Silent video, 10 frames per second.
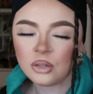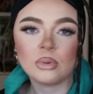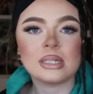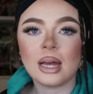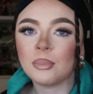don't
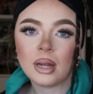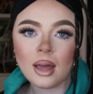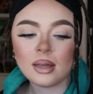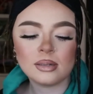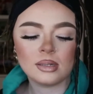listen to anybody
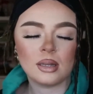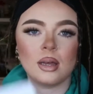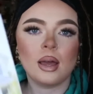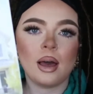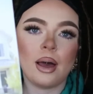else.
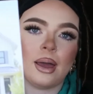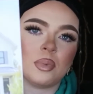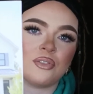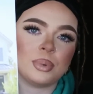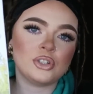I
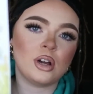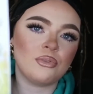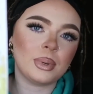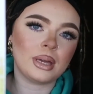have a picture of a big